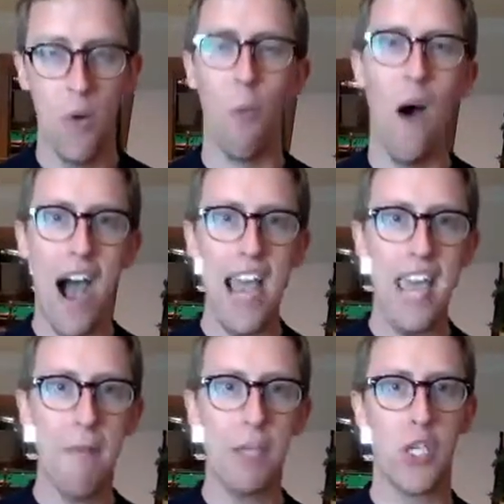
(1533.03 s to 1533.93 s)
Why?
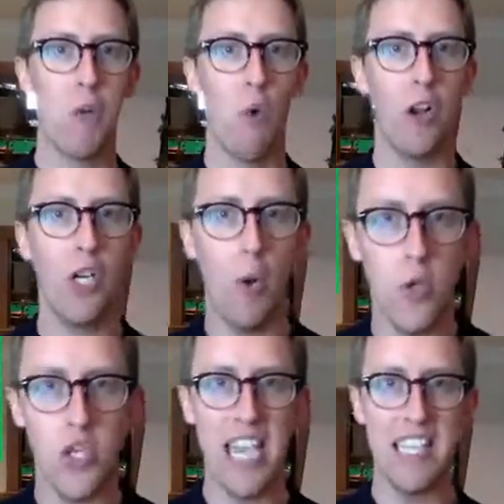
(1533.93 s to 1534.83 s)
Because I want to go
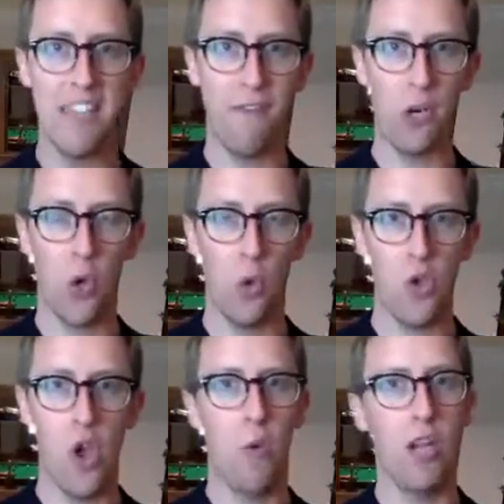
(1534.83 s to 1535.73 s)
see a different
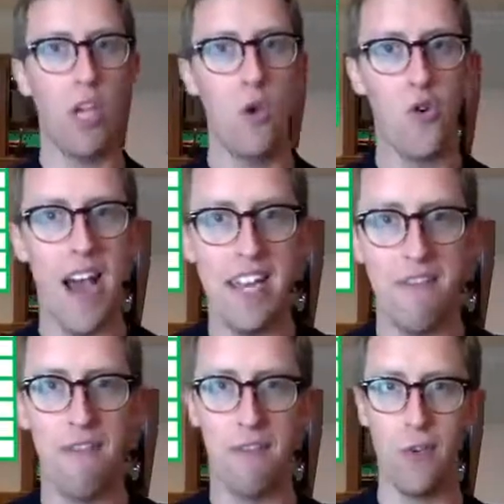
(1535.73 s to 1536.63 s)
culture. I want to go try
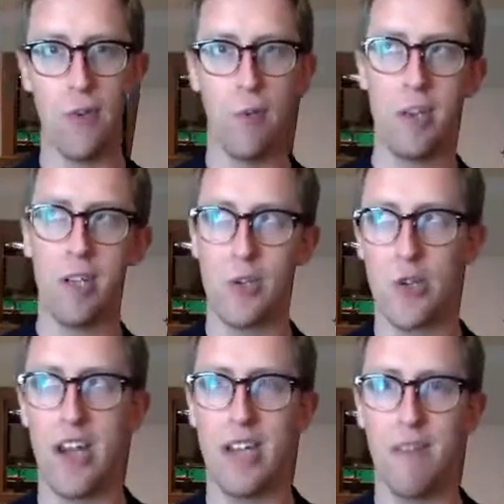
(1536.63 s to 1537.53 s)
different food. I want to go
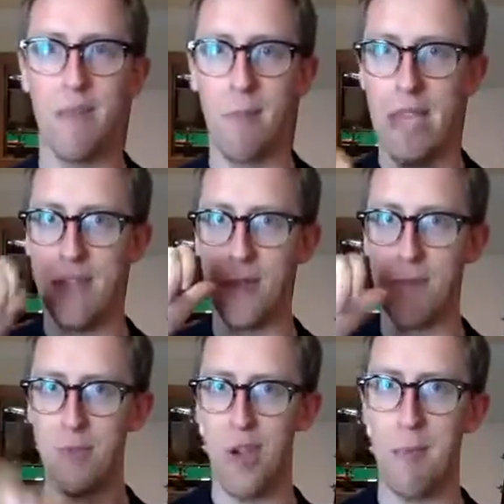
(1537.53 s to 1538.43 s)
try a different beer, and the
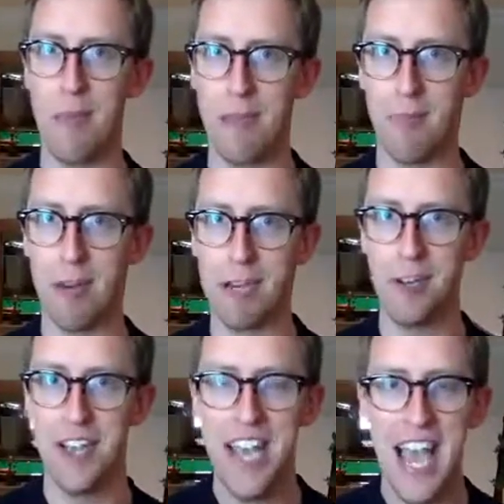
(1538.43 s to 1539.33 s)
German beer is pretty
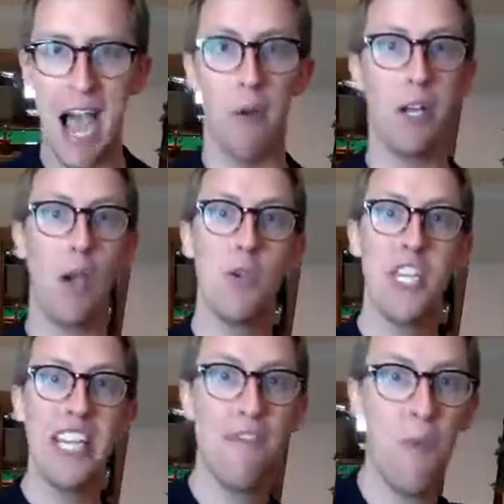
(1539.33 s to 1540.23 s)
good. I want to go
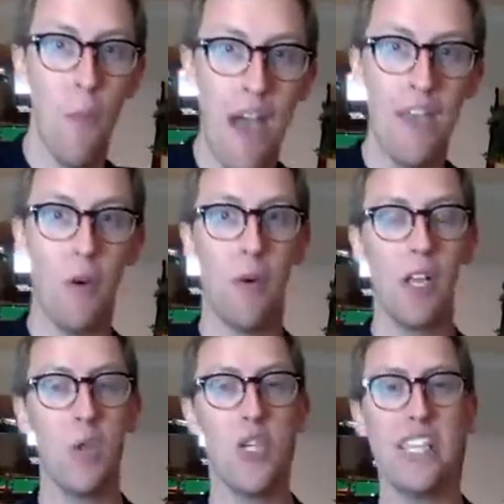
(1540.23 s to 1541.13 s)
see different weather. I want
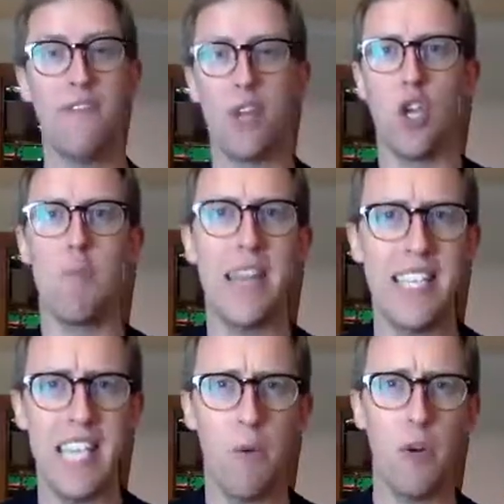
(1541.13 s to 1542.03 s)
to go see different
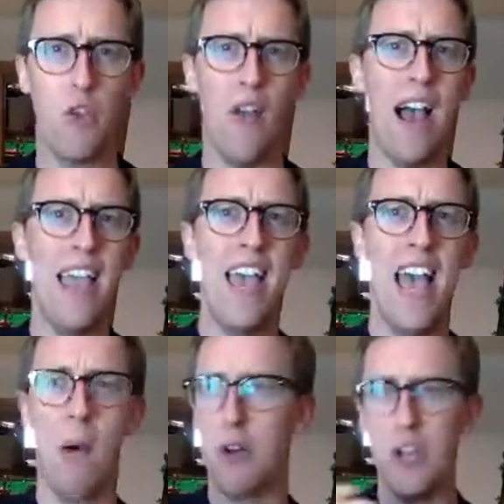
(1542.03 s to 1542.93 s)
humidity. I want
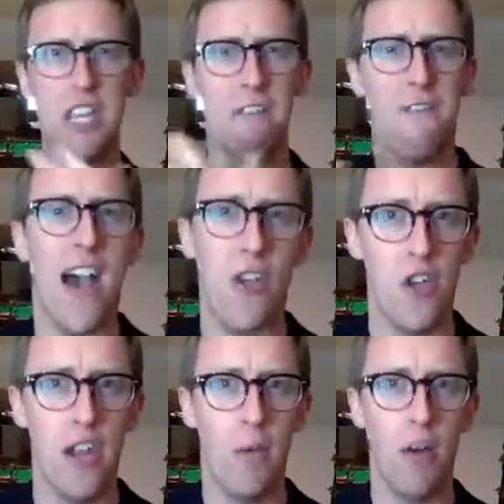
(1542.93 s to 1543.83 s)
to see the
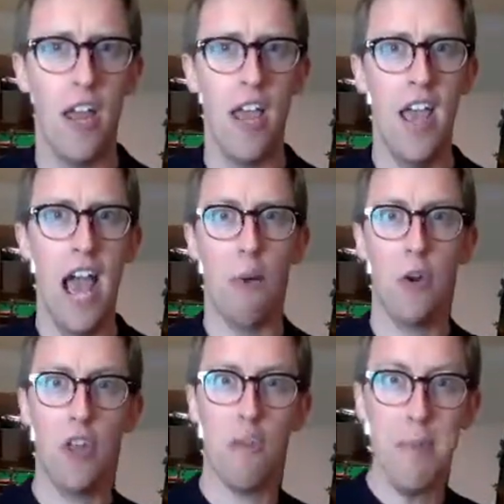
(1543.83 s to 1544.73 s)
fashion. I want
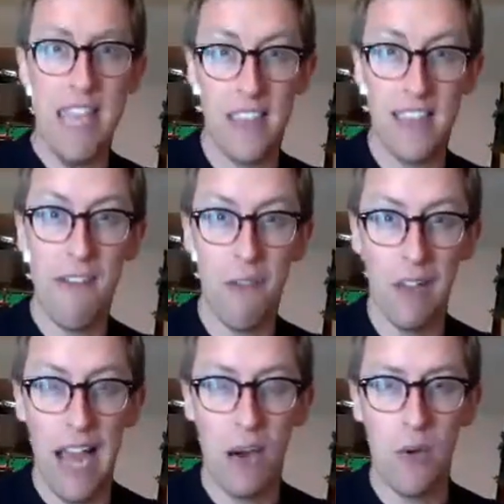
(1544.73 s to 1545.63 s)
to speak the different
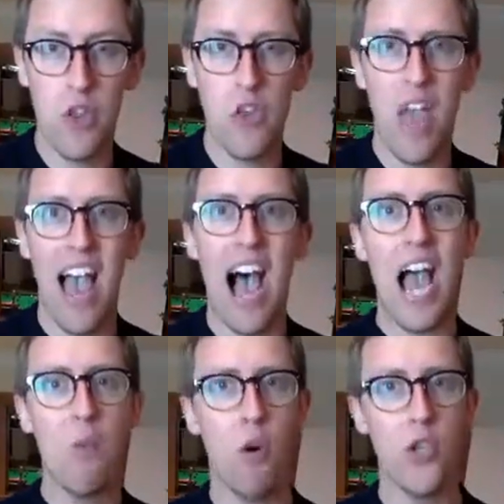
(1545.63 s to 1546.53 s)
languages.
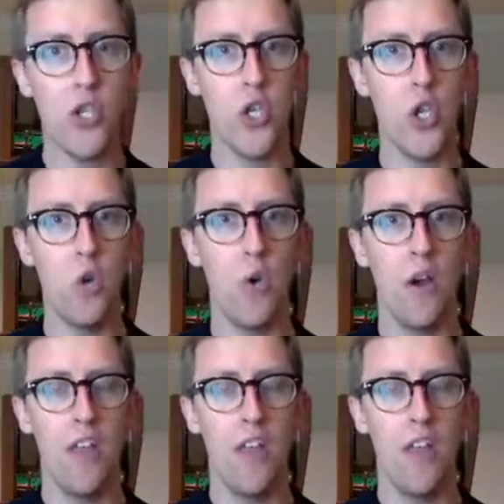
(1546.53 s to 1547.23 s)
I want to do